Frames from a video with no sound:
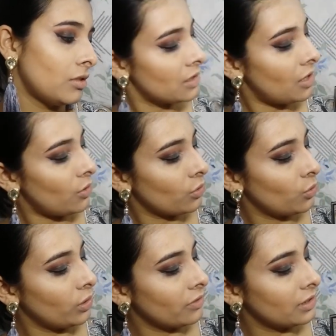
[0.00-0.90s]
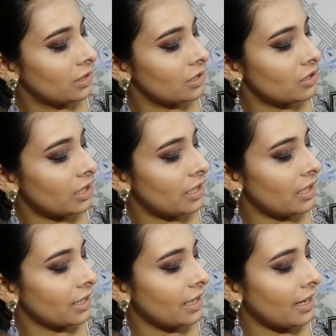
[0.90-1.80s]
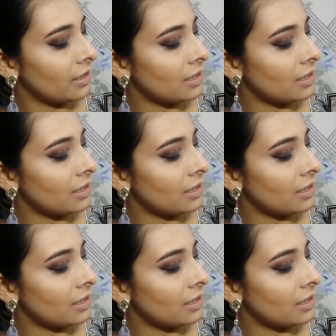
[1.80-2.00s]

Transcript: Now going with this shade again,